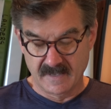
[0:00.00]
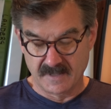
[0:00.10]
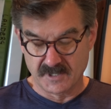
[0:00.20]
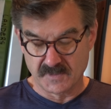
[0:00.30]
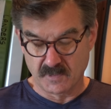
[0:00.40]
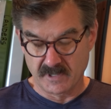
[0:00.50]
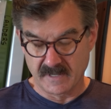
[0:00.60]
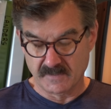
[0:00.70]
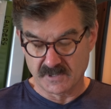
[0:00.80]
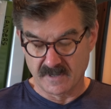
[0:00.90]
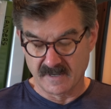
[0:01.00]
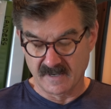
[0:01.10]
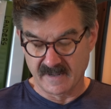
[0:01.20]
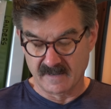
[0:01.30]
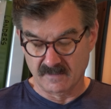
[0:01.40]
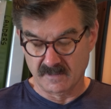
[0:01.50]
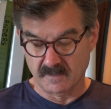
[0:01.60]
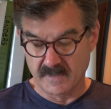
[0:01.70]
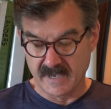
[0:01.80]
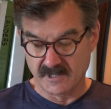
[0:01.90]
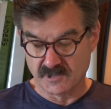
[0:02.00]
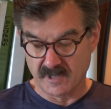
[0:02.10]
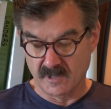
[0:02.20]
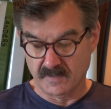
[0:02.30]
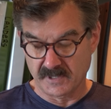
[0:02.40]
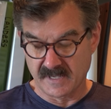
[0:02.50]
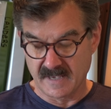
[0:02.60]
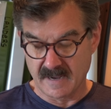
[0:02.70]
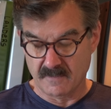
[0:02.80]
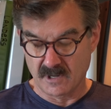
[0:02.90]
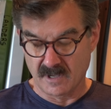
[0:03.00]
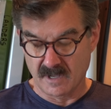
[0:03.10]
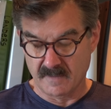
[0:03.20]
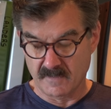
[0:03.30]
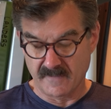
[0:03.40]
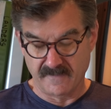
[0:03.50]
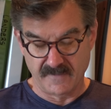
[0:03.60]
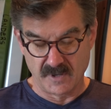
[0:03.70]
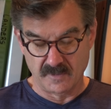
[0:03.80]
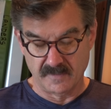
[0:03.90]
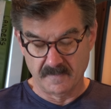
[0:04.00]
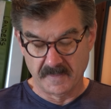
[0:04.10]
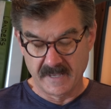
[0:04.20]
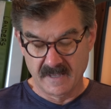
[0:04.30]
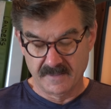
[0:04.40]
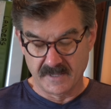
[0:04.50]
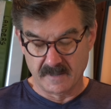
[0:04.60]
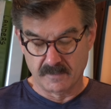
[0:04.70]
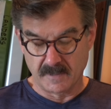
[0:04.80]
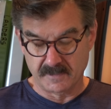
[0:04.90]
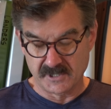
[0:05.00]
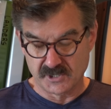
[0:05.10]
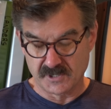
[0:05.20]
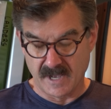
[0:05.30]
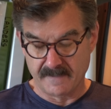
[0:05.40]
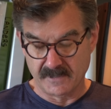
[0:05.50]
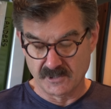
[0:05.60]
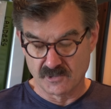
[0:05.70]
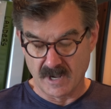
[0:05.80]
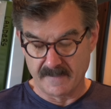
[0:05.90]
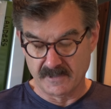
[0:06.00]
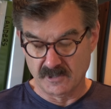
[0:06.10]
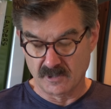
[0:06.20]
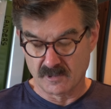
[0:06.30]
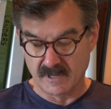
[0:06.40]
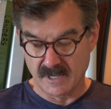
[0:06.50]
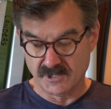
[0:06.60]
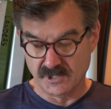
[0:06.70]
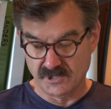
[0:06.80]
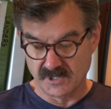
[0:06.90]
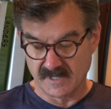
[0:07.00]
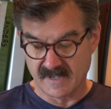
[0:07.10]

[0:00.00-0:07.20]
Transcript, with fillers: At this point, I'm starting to get a little mad, so I open the camera on my phone, then abruptly stop and drop into a crouch, using the